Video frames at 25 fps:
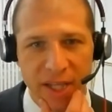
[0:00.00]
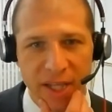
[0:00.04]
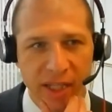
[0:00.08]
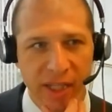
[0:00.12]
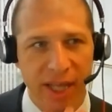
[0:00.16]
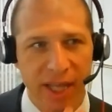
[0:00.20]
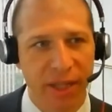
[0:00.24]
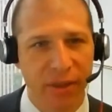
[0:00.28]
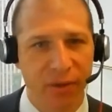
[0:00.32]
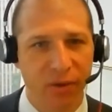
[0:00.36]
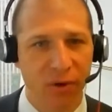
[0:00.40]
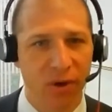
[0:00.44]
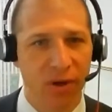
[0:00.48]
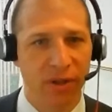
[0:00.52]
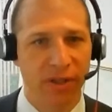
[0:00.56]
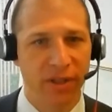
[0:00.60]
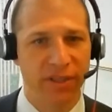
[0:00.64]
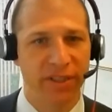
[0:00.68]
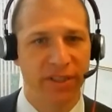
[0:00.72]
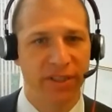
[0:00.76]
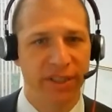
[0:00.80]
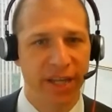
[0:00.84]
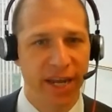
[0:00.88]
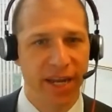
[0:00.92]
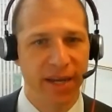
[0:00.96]
like they're all the
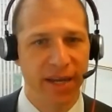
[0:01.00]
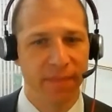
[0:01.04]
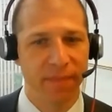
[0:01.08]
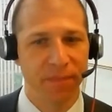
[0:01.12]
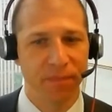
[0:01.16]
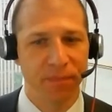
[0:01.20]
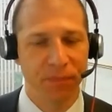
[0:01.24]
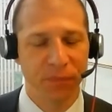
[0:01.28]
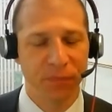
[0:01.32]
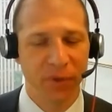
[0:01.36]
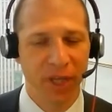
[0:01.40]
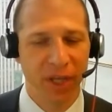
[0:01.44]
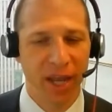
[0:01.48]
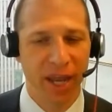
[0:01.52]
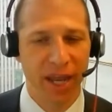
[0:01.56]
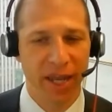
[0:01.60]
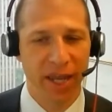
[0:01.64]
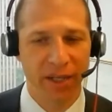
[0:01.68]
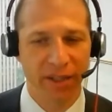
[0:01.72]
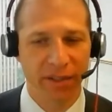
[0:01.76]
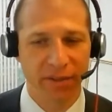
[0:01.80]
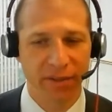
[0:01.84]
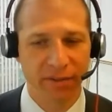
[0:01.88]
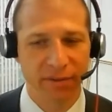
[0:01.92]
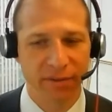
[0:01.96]
same.
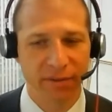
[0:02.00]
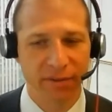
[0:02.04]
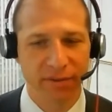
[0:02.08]
And